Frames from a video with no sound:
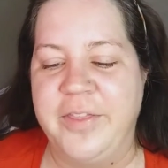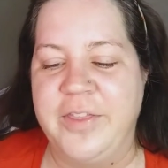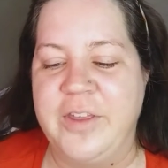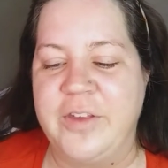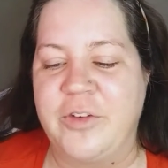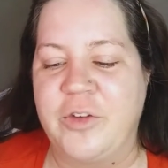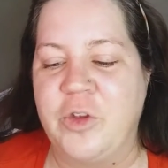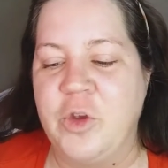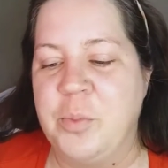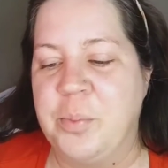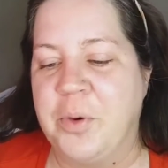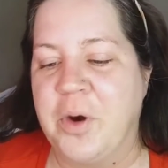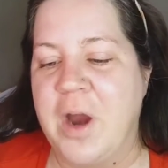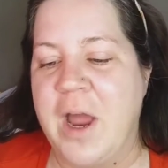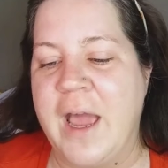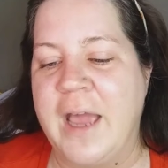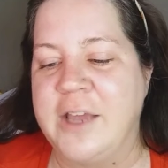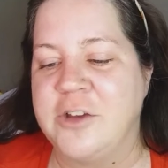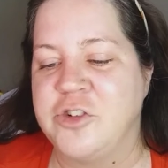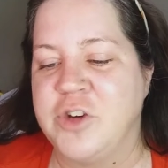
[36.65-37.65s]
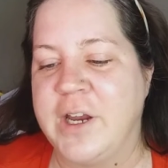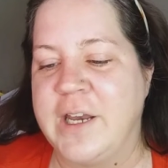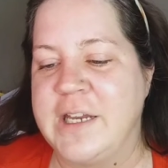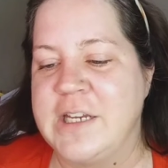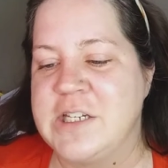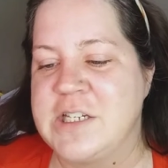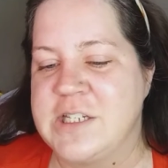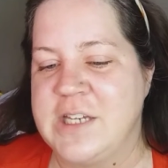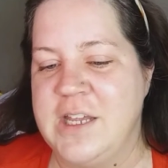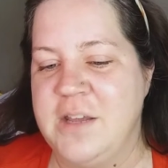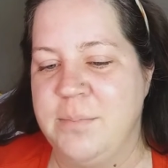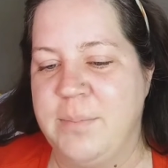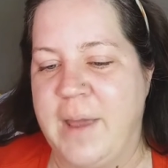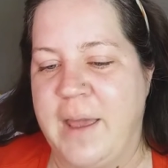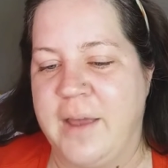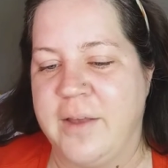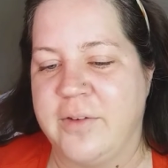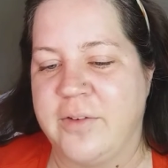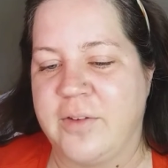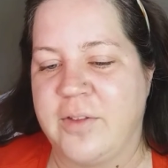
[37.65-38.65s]
The super hydrating sheet
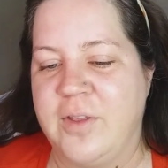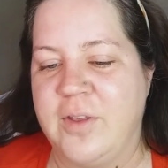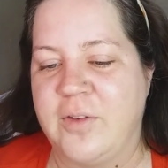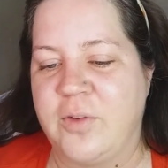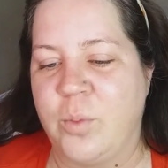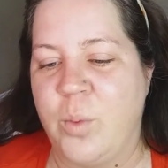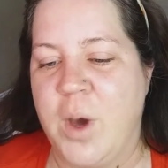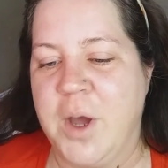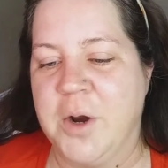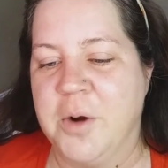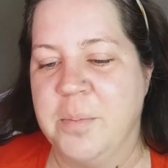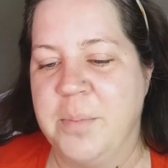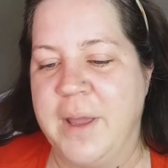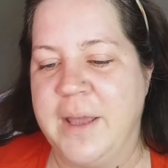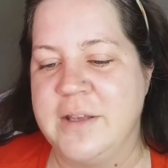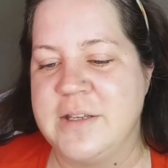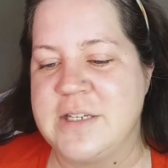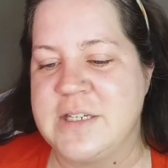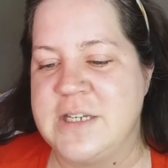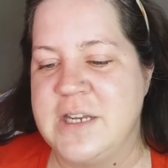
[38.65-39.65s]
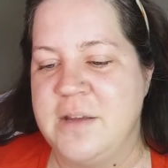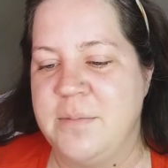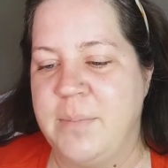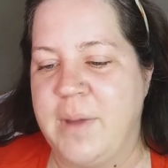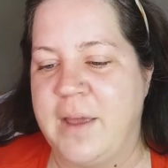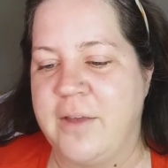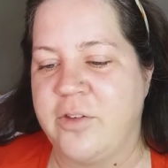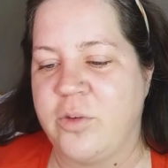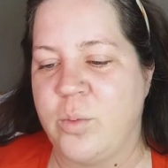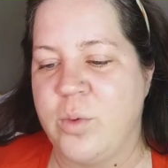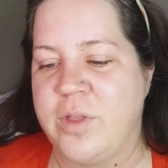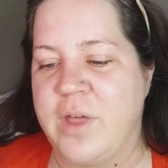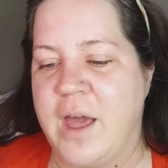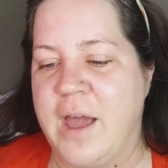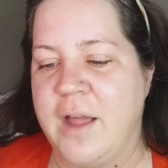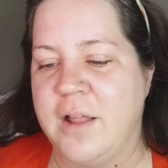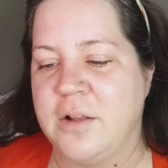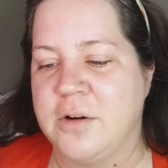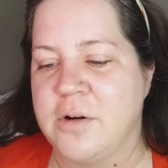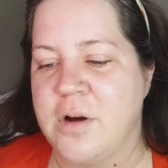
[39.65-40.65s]
mask. This water-based sheet mask with
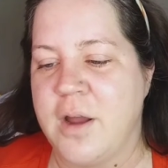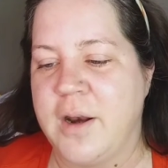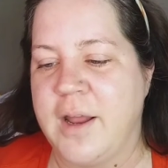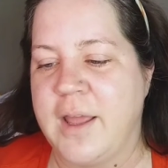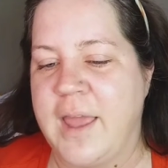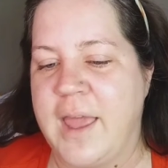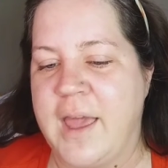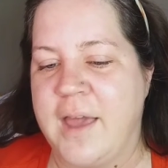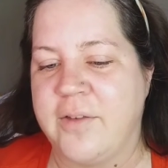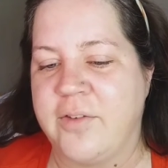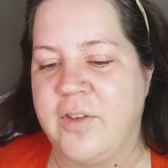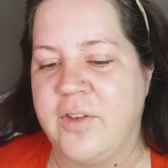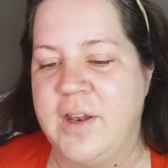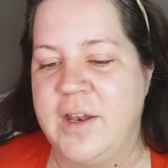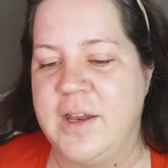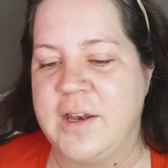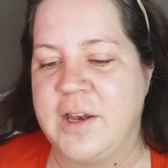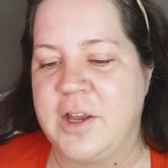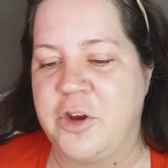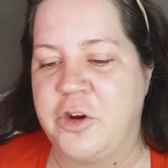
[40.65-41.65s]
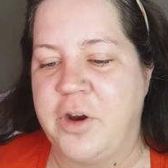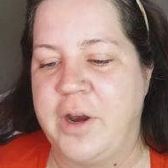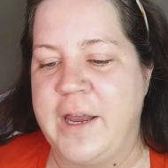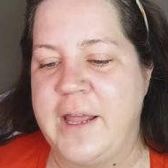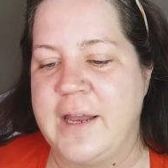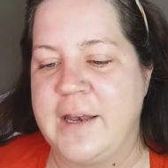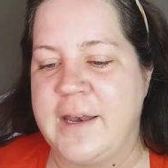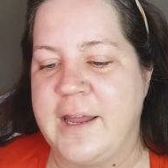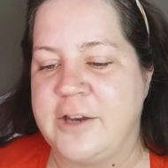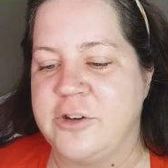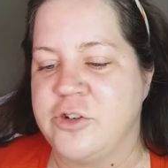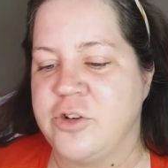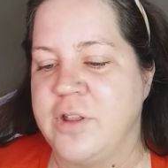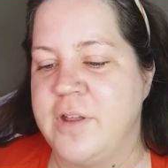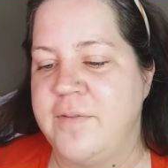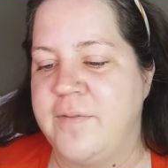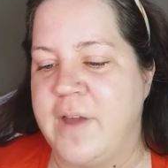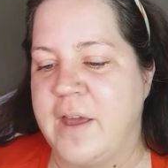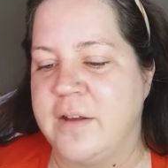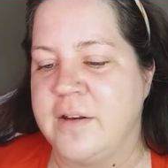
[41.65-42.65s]
hyaluronic acid, an ingredient
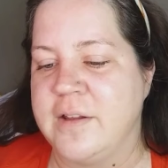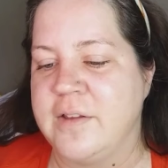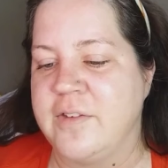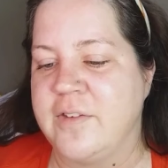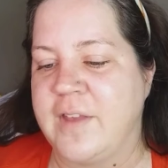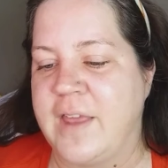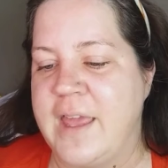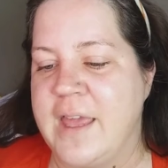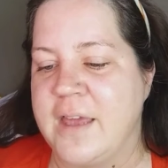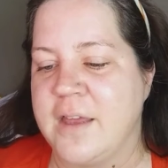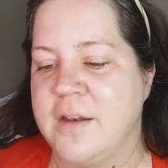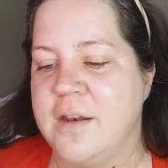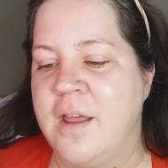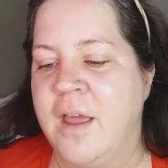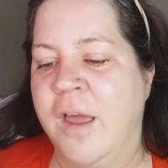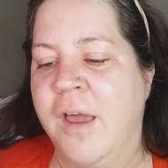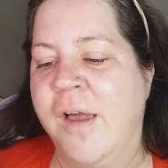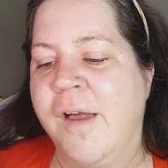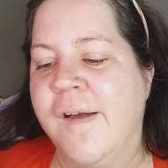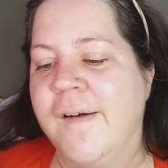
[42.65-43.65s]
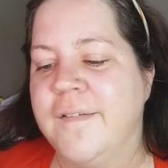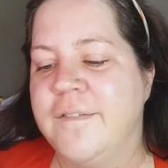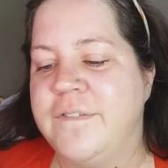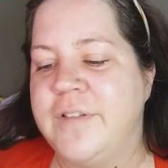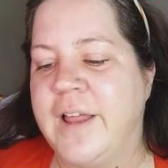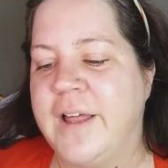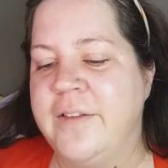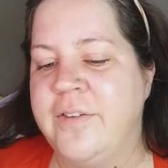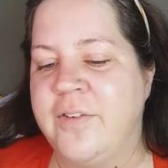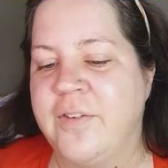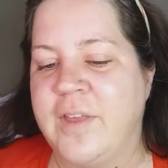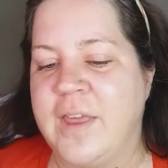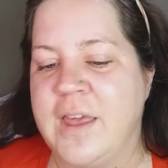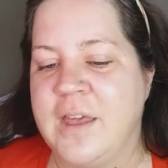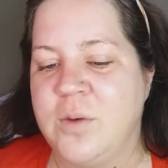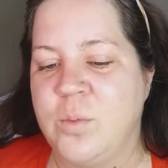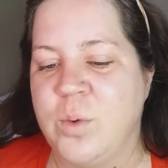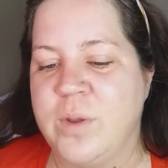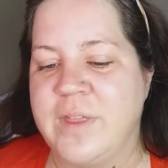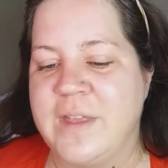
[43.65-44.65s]
naturally found in skin, floods
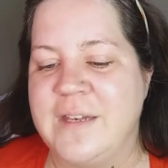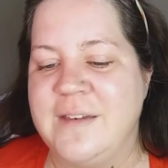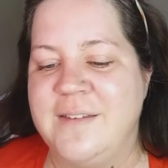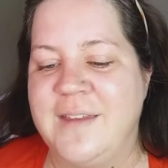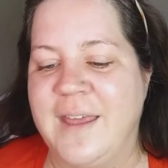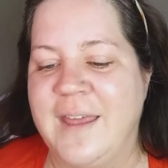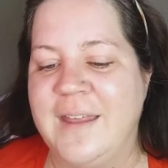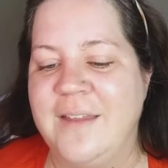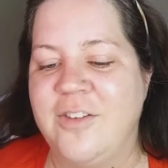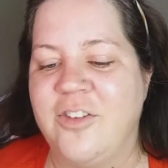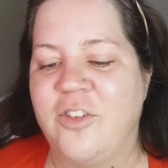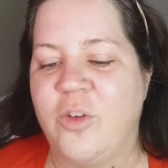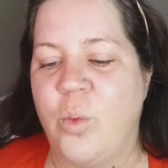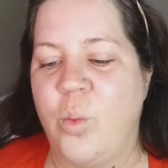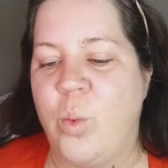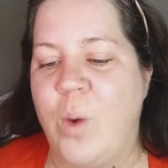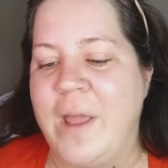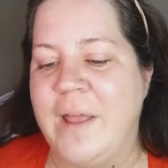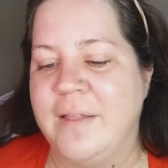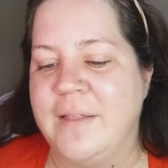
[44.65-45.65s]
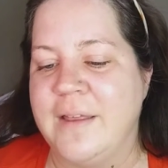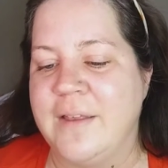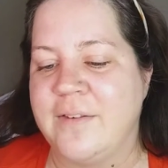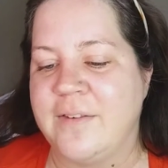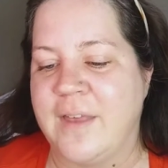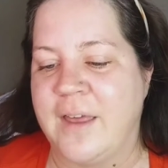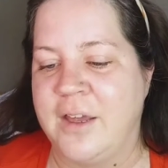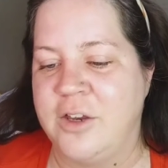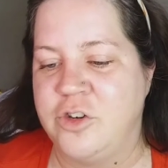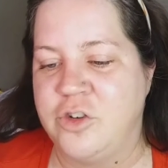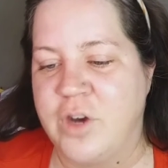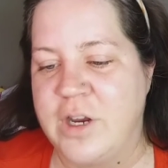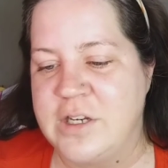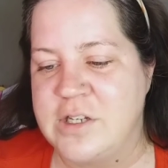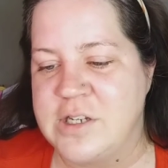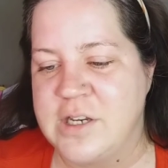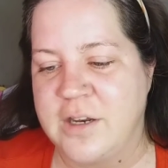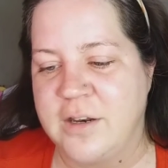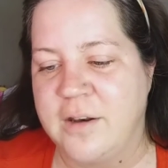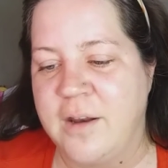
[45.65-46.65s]
skin with intense, weightless
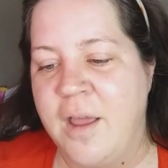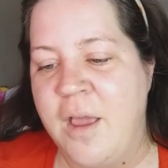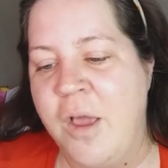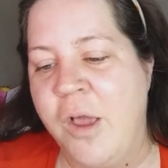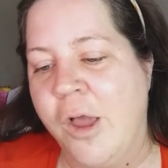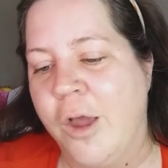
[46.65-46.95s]
hydration.